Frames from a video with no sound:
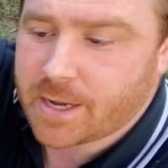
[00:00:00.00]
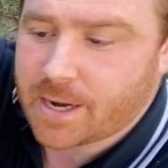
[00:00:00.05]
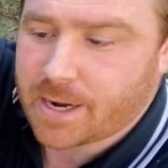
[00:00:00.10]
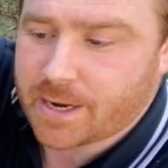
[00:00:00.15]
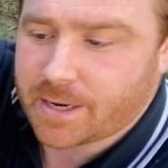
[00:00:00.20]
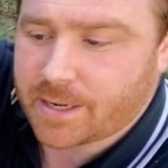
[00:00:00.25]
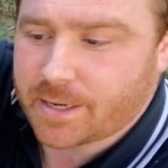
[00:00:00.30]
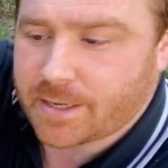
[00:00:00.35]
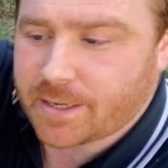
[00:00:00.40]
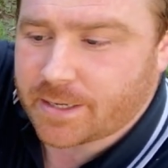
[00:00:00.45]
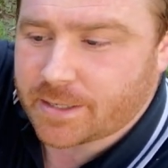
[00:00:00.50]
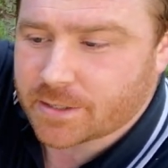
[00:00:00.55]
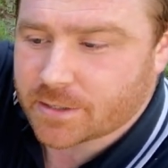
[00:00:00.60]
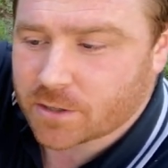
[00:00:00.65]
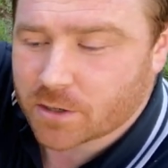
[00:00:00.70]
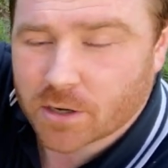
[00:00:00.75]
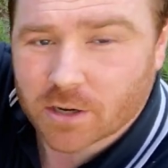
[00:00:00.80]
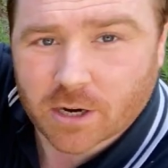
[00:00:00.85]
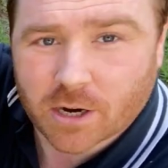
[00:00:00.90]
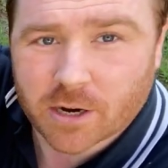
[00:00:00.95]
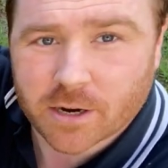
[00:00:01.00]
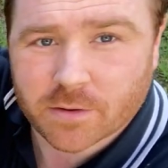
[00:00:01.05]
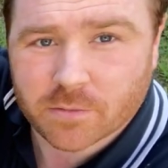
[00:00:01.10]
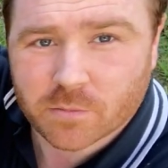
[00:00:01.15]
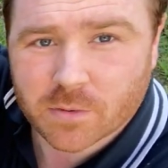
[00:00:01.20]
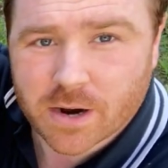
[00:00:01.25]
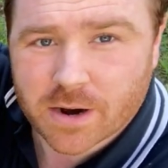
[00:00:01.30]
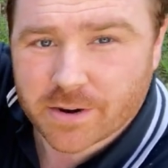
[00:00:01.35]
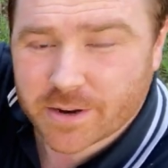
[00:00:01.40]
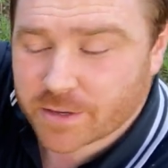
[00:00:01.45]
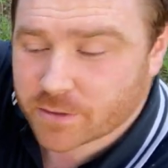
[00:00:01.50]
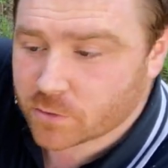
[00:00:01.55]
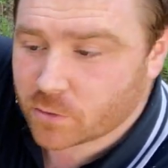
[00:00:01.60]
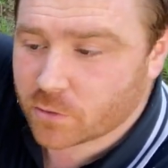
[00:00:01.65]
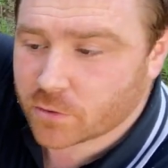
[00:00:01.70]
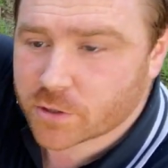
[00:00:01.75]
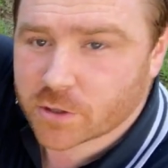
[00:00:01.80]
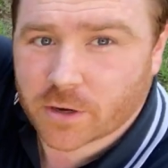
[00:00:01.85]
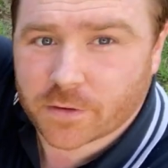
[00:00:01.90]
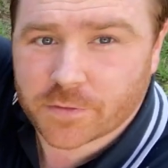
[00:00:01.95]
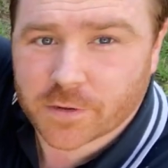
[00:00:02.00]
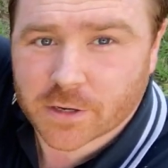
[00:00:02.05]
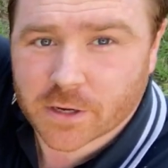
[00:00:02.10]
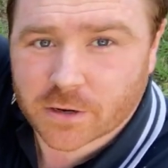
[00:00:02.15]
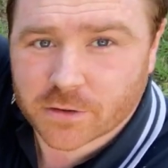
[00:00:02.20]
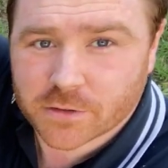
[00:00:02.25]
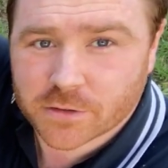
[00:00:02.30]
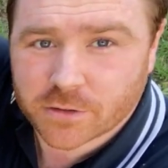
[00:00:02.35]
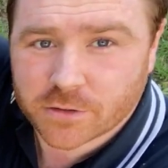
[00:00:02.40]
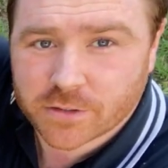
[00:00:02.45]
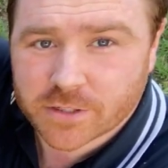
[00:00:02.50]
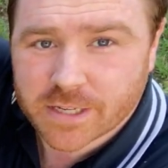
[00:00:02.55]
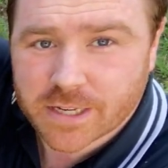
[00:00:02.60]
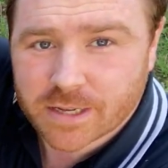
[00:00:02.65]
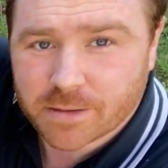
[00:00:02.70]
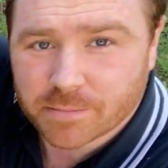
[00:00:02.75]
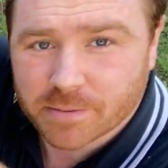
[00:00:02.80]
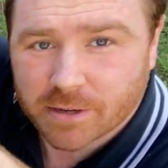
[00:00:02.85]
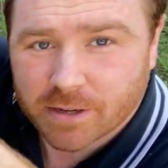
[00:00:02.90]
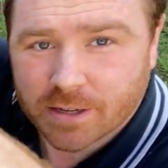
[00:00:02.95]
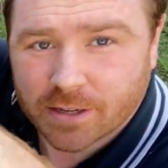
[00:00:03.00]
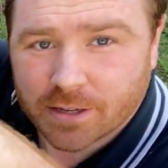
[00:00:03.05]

and it is kind of where it is also if you go too deep